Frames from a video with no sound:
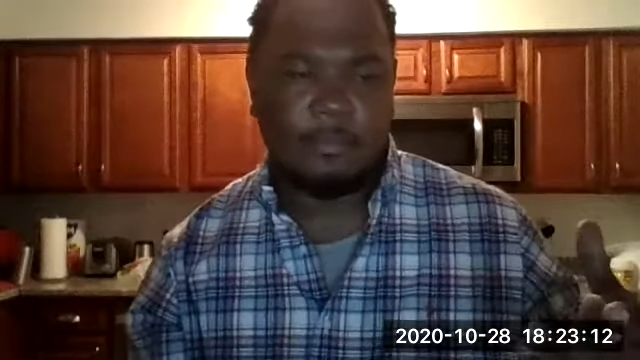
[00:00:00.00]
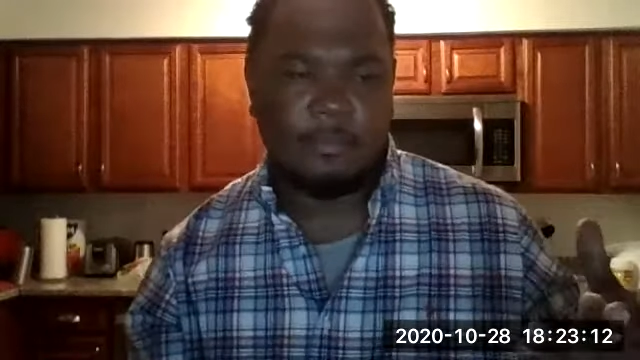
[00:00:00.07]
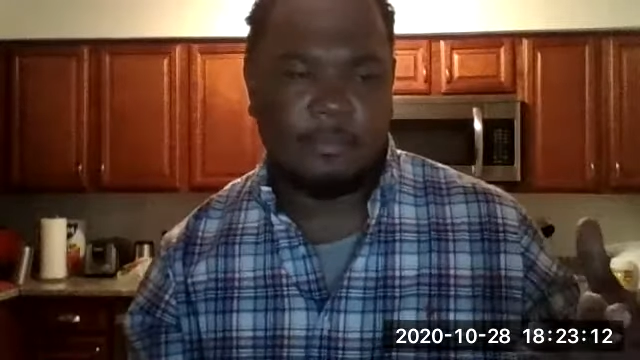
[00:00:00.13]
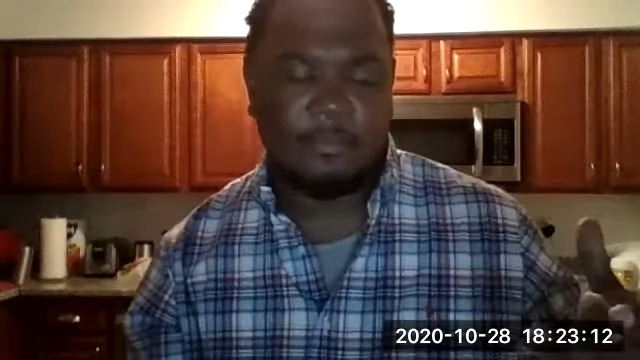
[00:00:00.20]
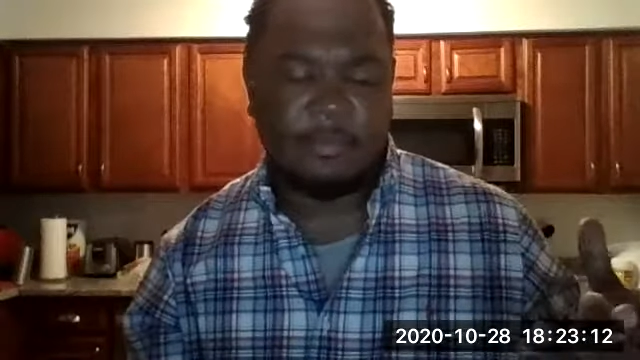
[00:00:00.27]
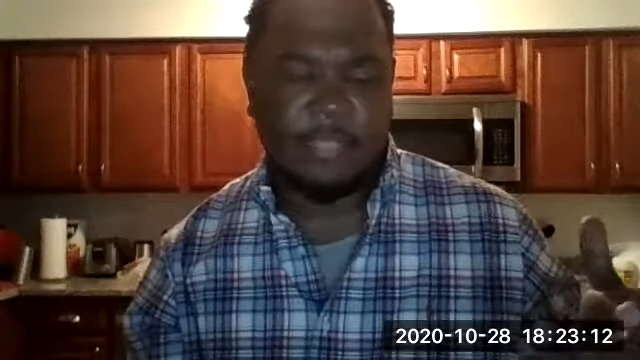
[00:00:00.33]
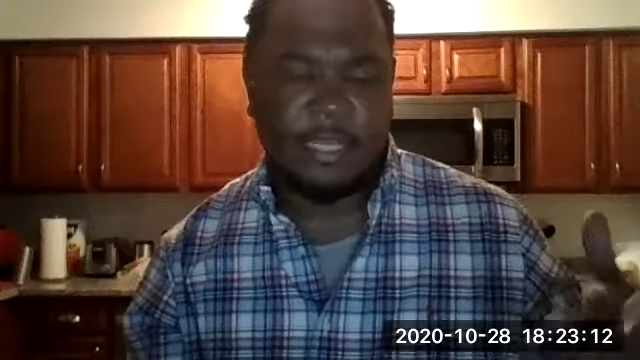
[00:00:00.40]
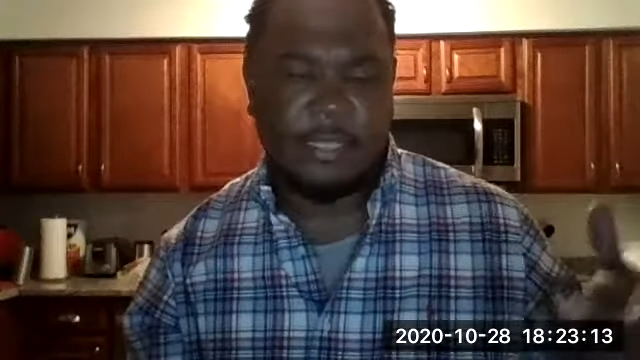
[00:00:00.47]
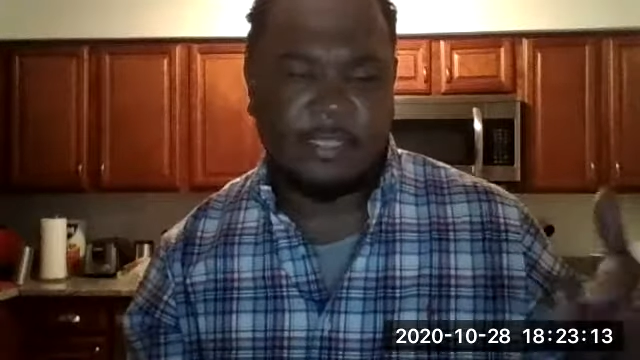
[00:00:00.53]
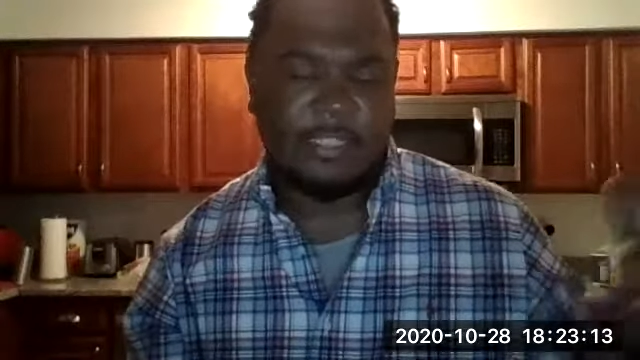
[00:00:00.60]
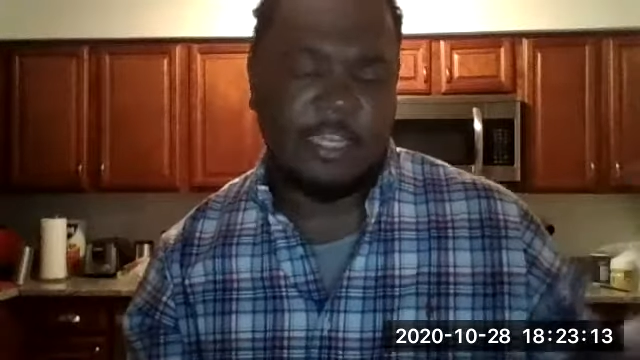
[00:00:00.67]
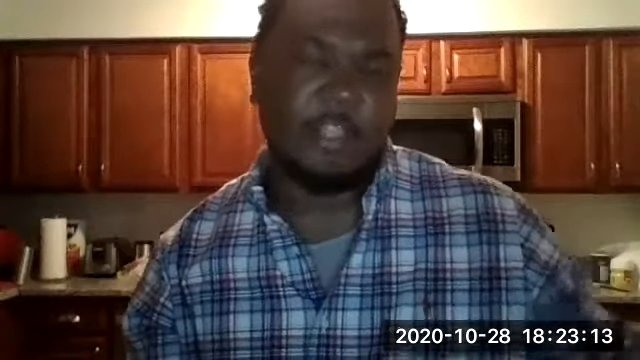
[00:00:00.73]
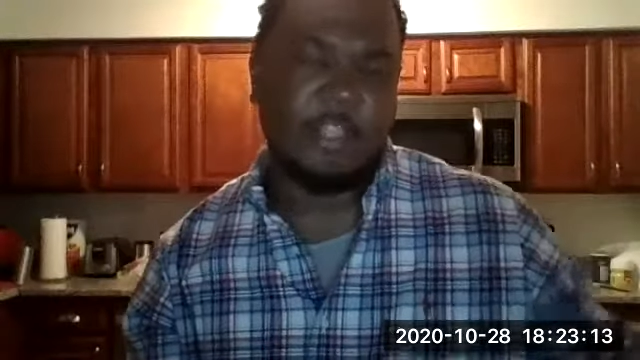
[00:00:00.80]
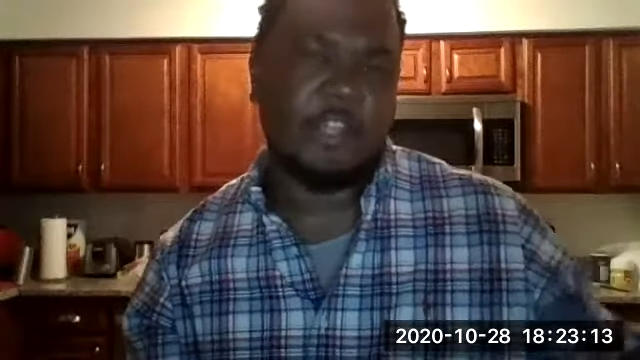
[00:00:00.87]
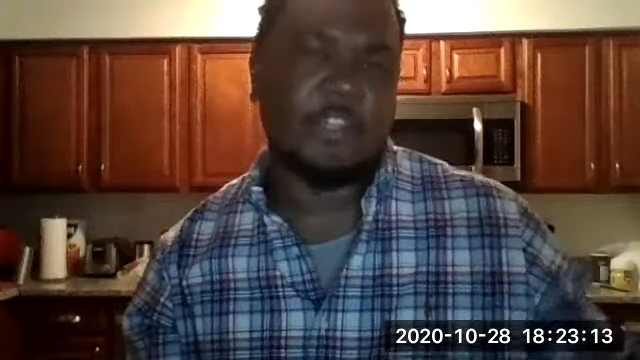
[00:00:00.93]
take a
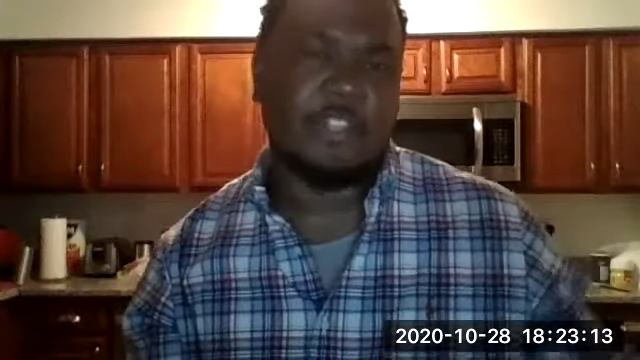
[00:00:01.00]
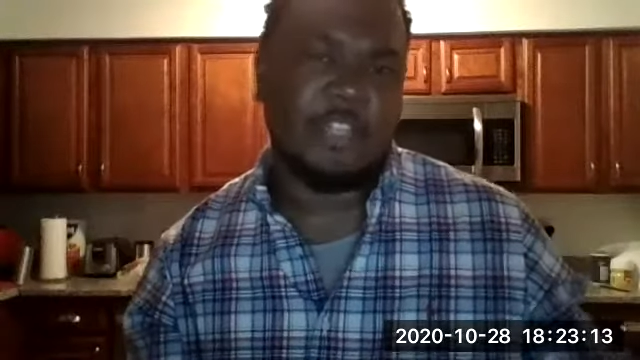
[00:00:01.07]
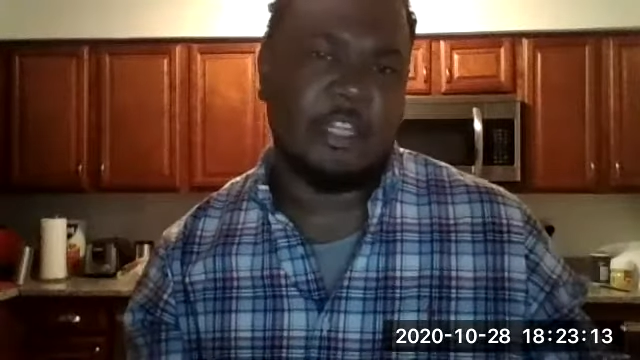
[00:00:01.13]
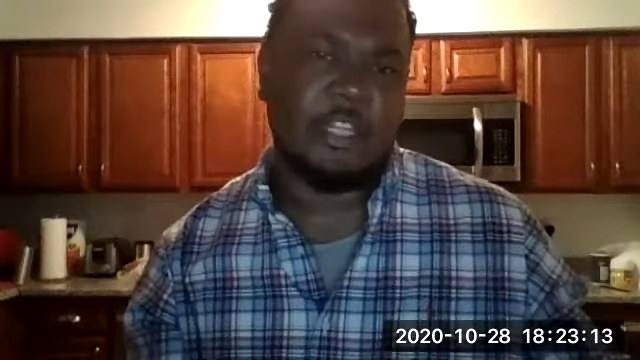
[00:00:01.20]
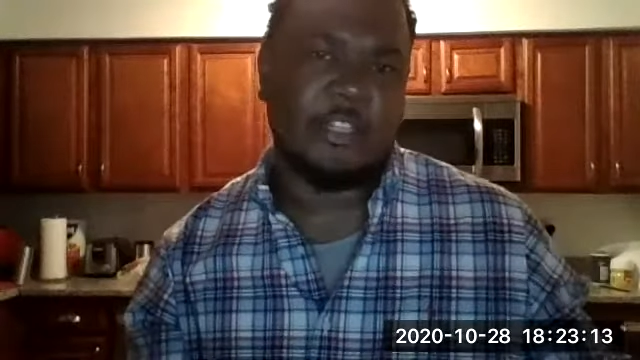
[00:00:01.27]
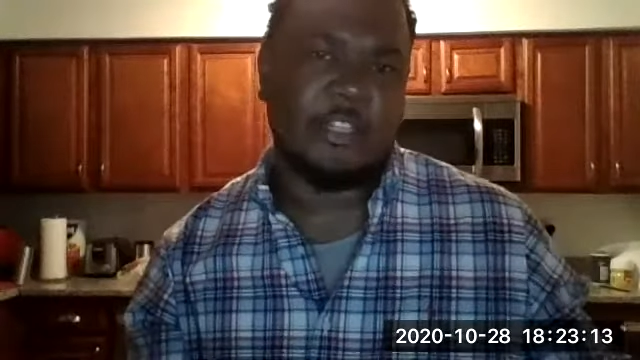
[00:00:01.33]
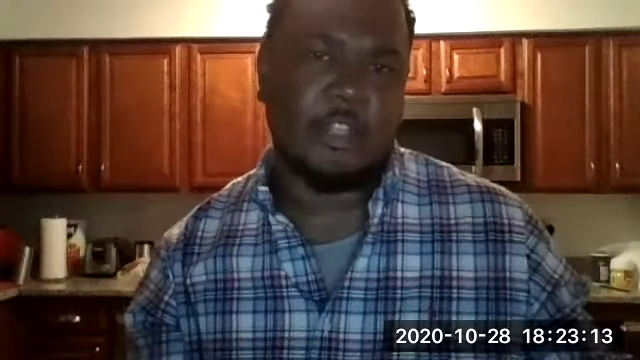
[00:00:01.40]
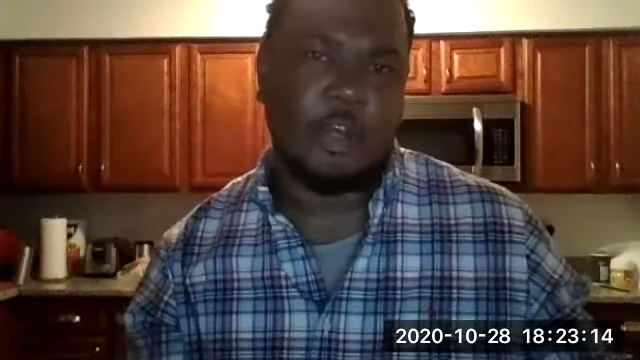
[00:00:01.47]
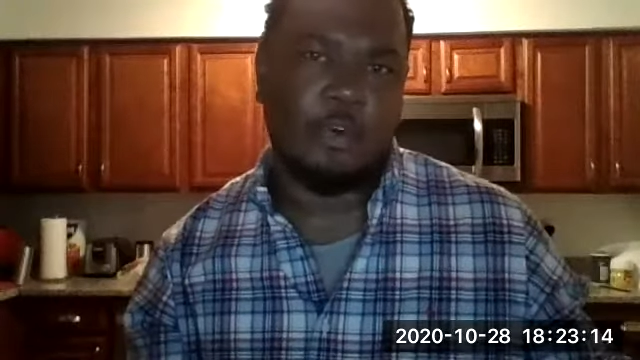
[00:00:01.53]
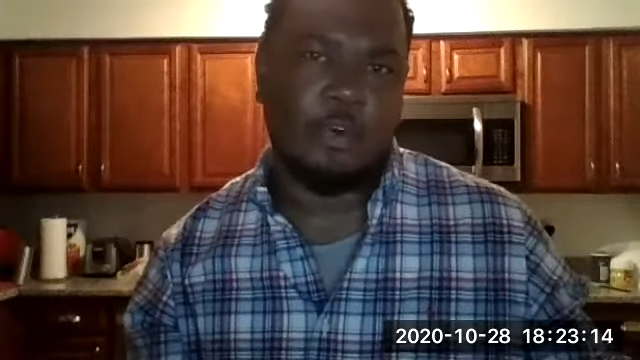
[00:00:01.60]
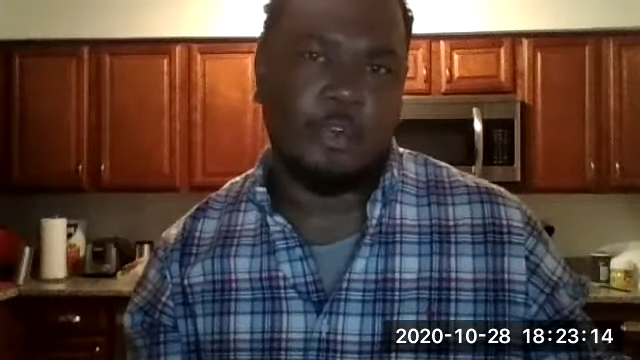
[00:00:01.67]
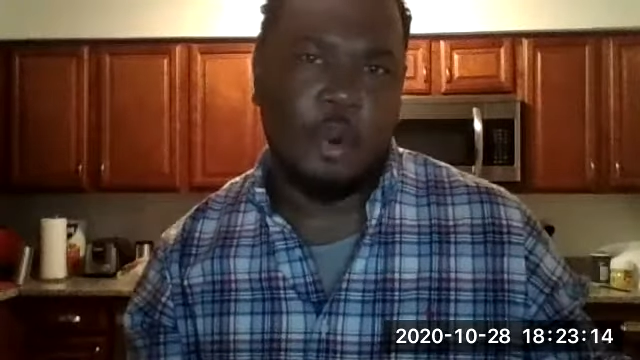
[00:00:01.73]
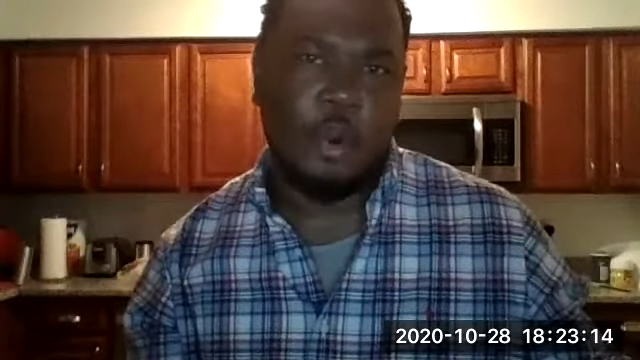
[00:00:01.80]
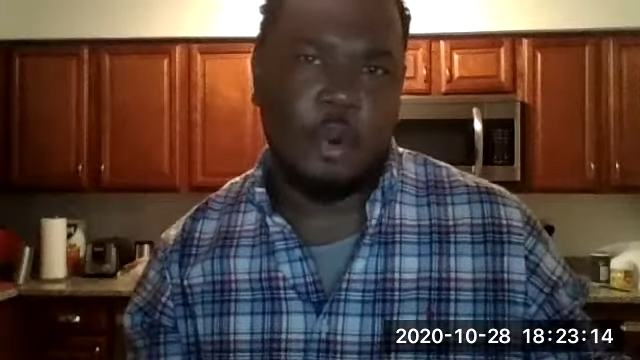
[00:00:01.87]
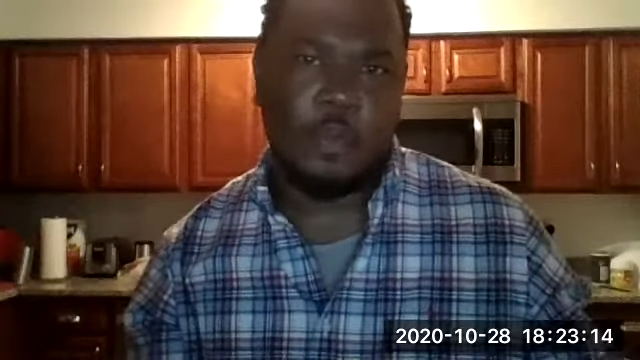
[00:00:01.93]
10-year sentence on the
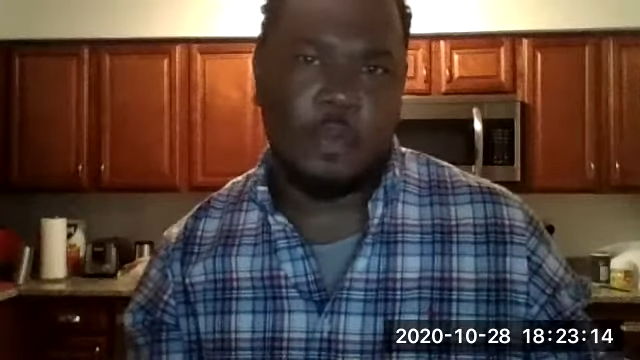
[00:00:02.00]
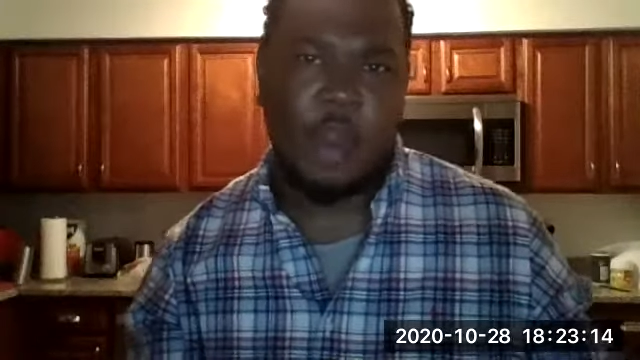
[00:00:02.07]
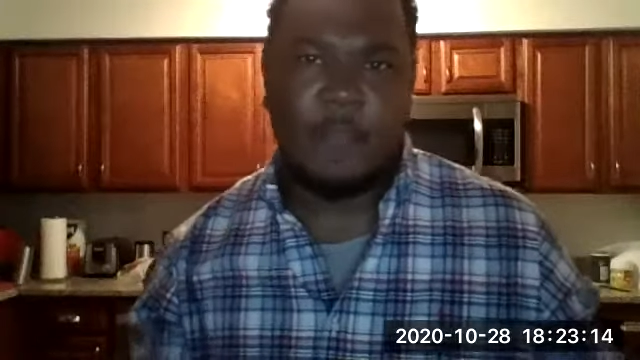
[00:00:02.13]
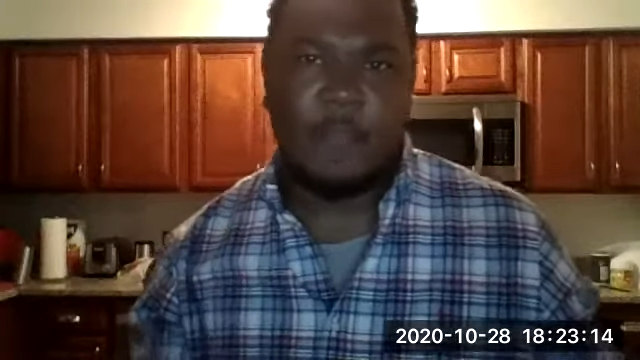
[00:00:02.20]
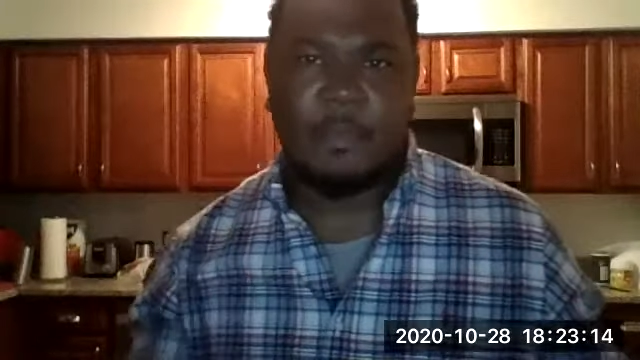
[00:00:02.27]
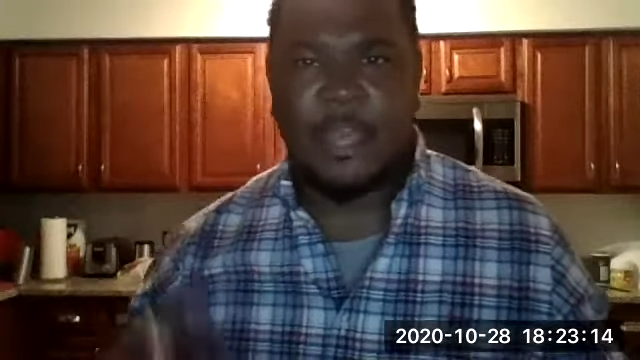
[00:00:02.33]
armed robbery,